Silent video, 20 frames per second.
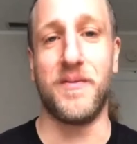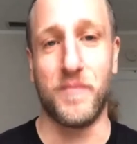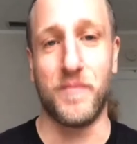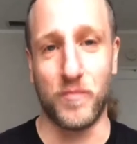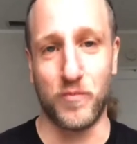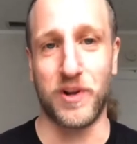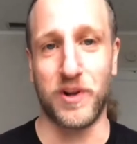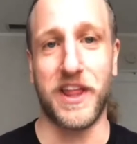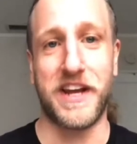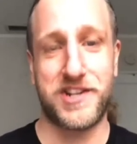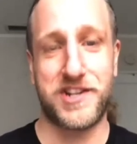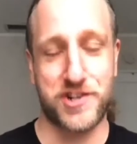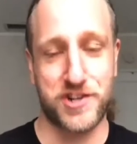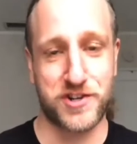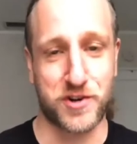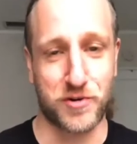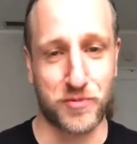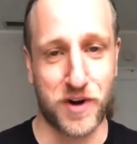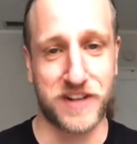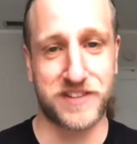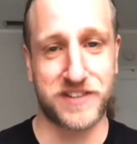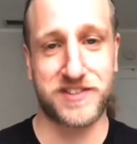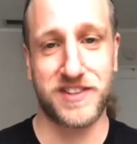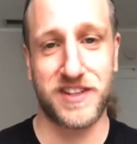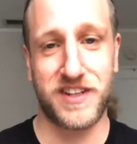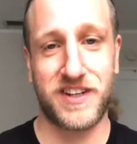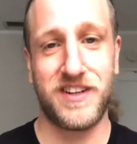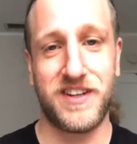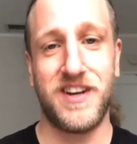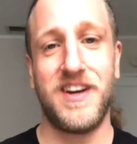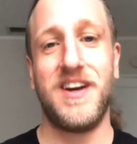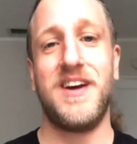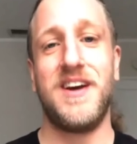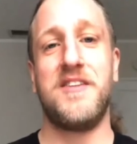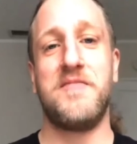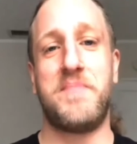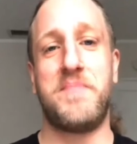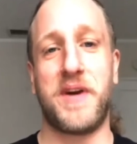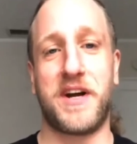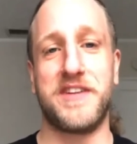relation to wrestling
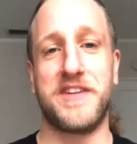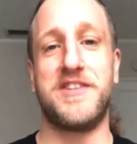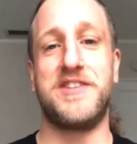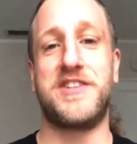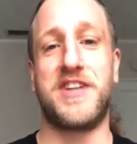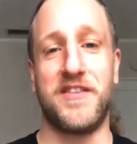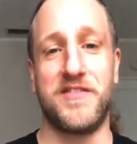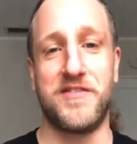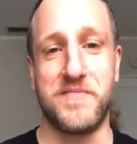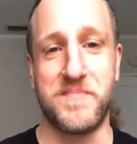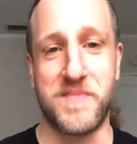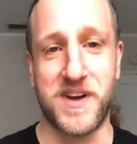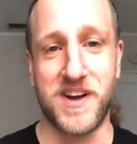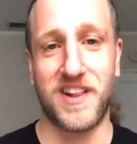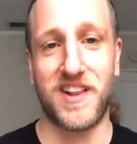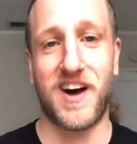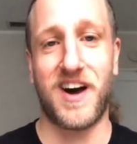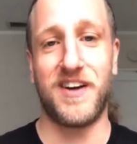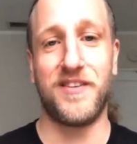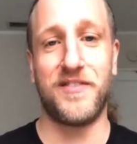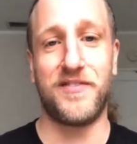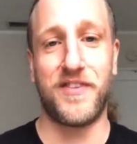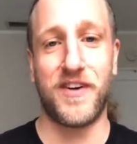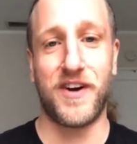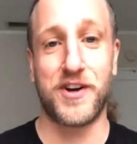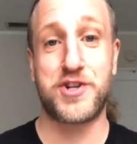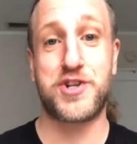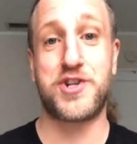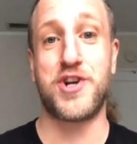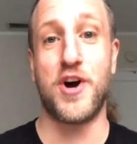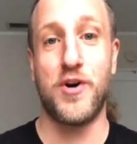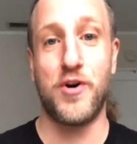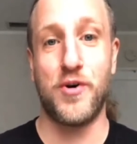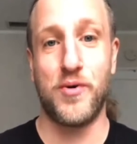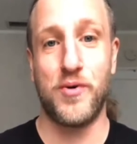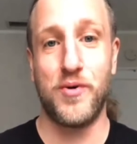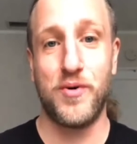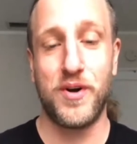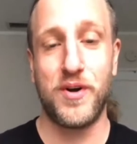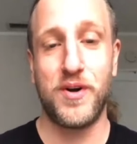because it's given me a lot of show.
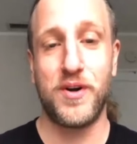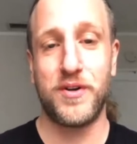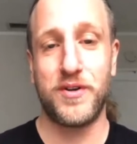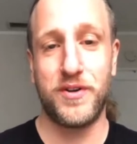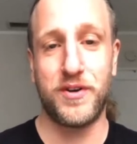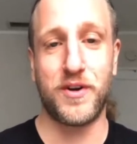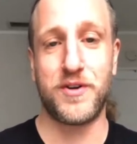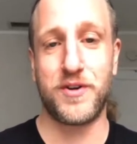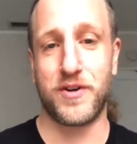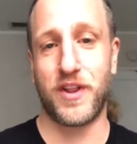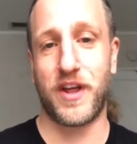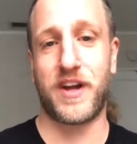You know, you're like